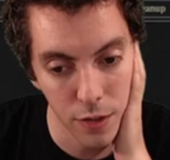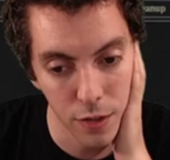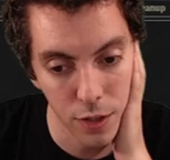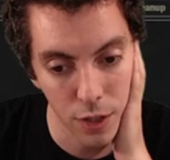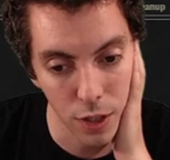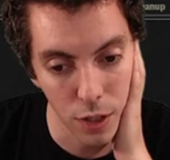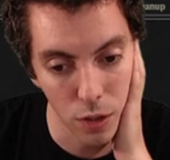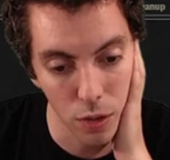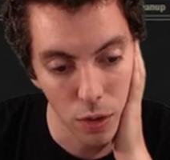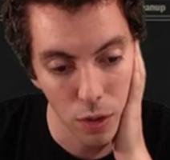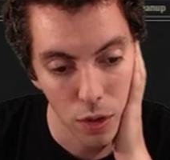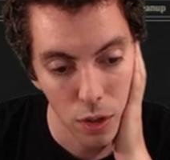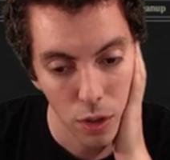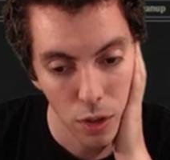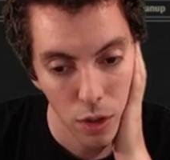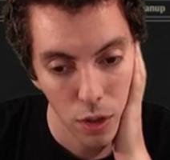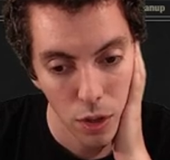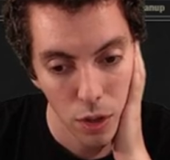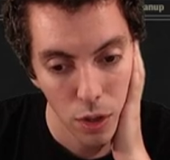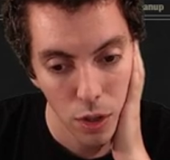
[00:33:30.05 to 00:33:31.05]
So
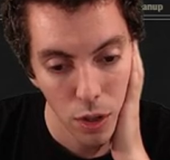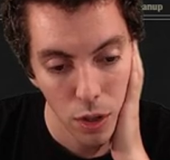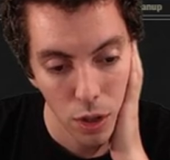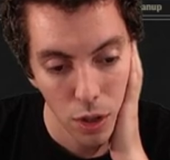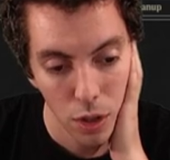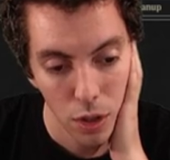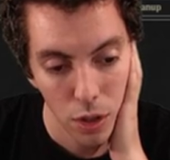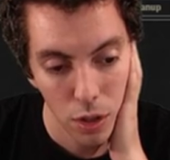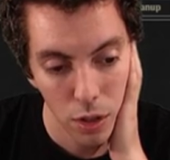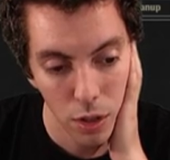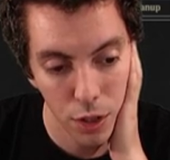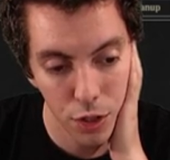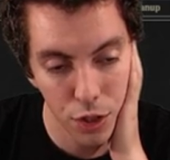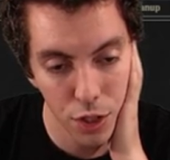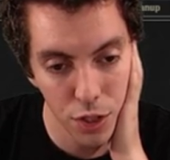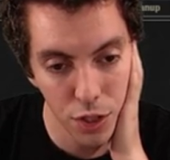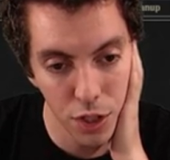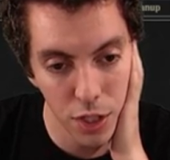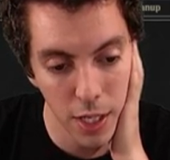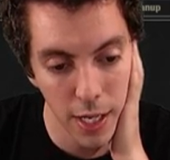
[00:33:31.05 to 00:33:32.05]
let's
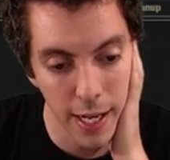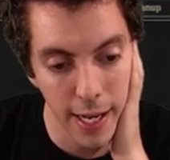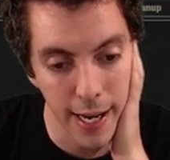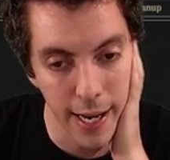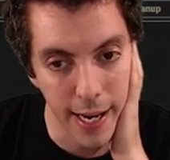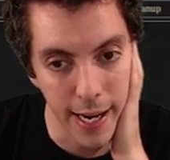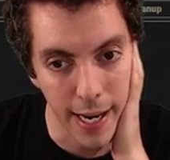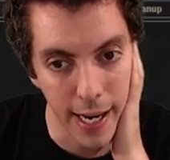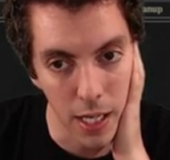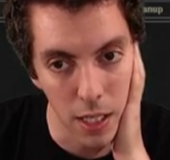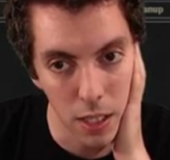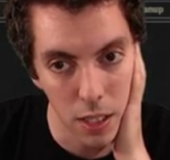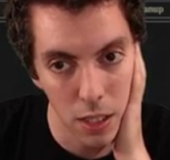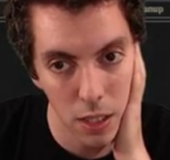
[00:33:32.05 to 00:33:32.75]
just... Uh,